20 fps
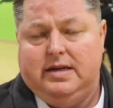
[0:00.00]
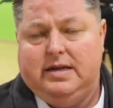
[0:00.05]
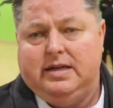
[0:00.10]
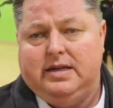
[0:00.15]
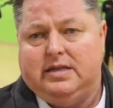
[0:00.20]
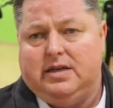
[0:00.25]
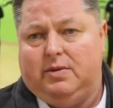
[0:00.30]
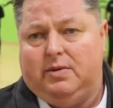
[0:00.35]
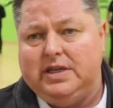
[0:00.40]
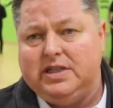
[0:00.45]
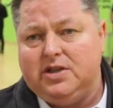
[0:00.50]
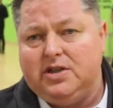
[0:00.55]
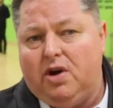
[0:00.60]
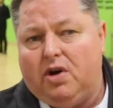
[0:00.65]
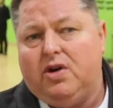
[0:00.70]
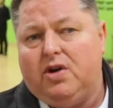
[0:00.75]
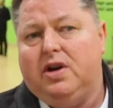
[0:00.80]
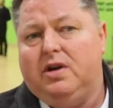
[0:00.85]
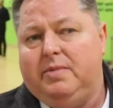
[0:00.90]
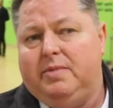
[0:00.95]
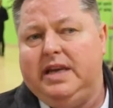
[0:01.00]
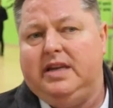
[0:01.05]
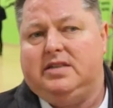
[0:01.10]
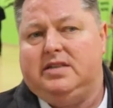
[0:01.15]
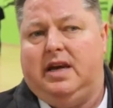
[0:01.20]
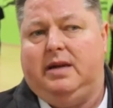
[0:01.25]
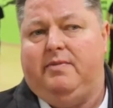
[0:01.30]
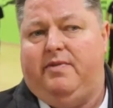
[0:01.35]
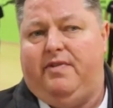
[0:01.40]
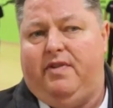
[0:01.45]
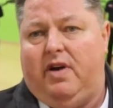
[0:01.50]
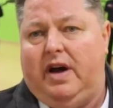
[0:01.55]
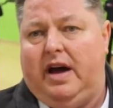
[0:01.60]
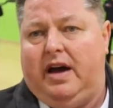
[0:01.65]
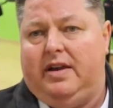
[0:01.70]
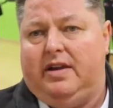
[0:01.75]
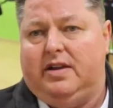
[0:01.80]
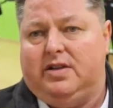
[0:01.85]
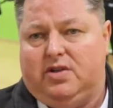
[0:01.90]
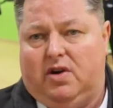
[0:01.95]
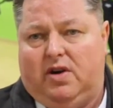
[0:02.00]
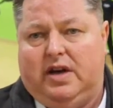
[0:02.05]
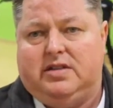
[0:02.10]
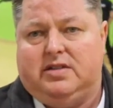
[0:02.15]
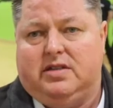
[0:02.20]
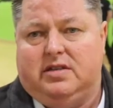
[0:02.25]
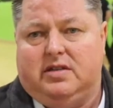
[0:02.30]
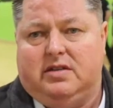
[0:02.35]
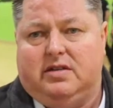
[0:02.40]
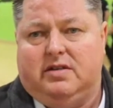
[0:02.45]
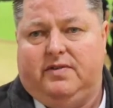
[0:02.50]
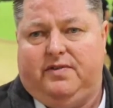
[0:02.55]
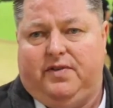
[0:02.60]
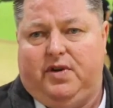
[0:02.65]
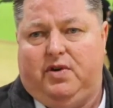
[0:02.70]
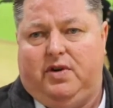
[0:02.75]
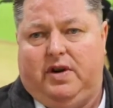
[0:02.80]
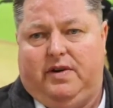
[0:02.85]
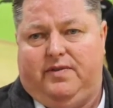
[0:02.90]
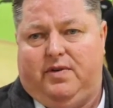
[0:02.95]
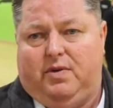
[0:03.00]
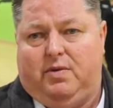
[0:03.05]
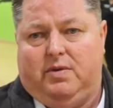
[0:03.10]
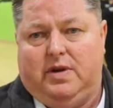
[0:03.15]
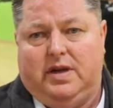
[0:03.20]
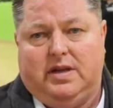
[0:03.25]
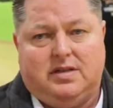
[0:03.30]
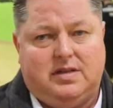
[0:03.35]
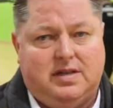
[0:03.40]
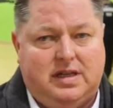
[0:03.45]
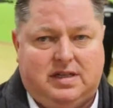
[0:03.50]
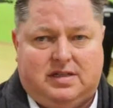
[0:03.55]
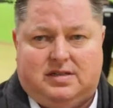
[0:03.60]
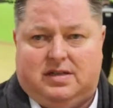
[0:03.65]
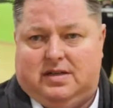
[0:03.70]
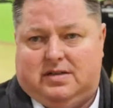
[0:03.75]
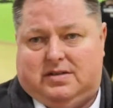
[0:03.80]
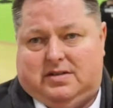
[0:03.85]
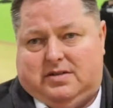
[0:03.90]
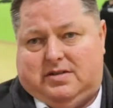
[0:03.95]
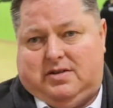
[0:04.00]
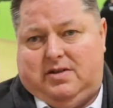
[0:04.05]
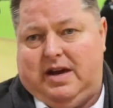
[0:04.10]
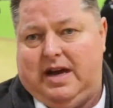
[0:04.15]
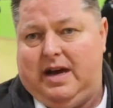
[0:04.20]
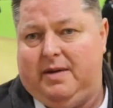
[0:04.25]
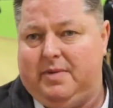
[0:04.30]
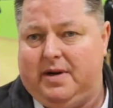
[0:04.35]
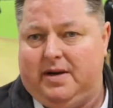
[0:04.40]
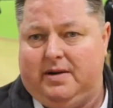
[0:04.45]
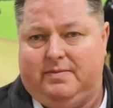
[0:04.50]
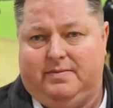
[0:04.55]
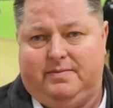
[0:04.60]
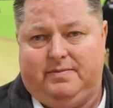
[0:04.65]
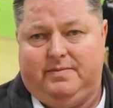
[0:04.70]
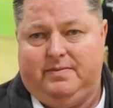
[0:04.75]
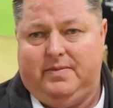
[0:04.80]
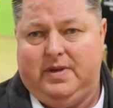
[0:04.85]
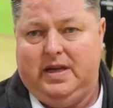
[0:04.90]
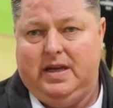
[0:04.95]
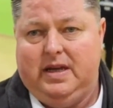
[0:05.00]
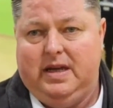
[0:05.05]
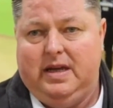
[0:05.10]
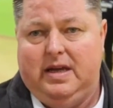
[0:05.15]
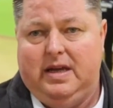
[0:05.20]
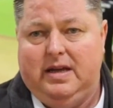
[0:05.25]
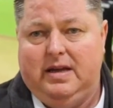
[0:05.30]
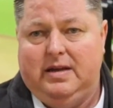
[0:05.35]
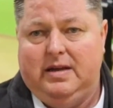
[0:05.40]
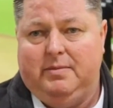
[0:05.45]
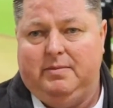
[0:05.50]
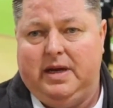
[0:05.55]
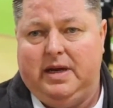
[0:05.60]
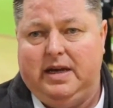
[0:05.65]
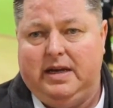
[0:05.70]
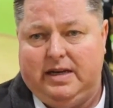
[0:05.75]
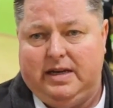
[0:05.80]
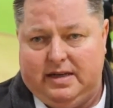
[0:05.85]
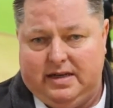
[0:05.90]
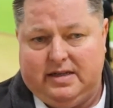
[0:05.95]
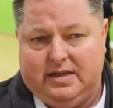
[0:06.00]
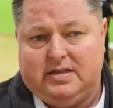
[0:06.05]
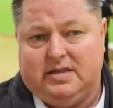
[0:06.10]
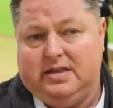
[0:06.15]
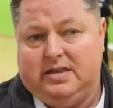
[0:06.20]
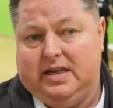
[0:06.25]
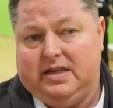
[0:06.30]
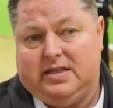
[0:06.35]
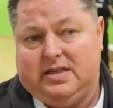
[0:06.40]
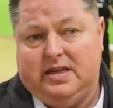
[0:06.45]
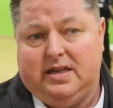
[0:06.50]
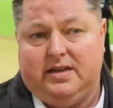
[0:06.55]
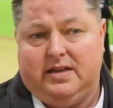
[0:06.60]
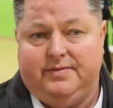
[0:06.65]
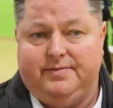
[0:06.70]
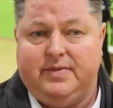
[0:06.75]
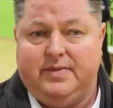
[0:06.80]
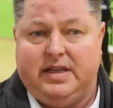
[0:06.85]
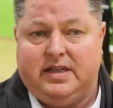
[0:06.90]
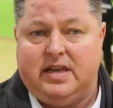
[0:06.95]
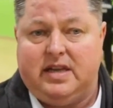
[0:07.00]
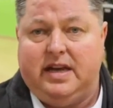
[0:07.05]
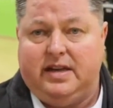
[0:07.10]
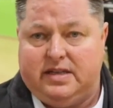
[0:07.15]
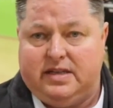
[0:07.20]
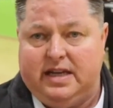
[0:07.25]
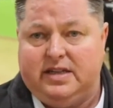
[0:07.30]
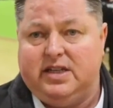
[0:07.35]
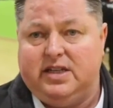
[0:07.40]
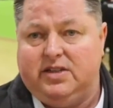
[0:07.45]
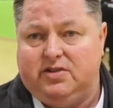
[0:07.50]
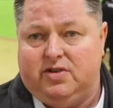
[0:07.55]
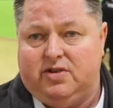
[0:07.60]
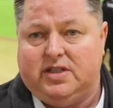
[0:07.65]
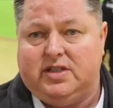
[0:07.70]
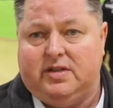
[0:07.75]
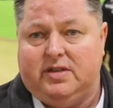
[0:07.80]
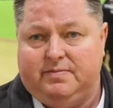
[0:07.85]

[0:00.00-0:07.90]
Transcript: So he's not going to be the same fighter that Tyson Fury fought. It's just not happening. But let's see. It's interesting.